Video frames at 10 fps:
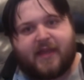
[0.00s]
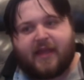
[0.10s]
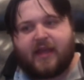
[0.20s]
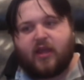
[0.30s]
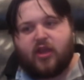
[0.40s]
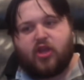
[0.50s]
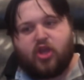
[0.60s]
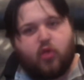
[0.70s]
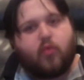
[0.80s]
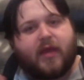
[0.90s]
Like
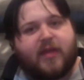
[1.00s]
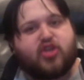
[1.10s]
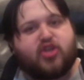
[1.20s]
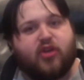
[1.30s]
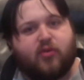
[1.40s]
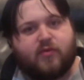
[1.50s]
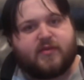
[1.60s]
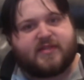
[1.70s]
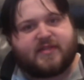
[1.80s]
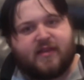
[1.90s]
you can
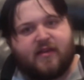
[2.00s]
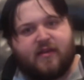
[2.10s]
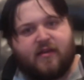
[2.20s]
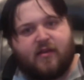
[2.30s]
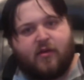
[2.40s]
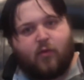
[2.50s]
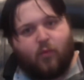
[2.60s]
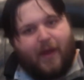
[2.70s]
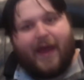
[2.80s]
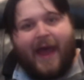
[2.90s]
choose
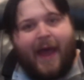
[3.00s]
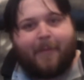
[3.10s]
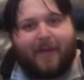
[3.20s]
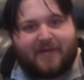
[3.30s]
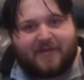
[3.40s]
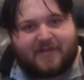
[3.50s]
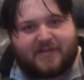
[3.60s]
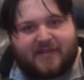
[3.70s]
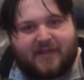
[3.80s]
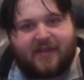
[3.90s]
what happens.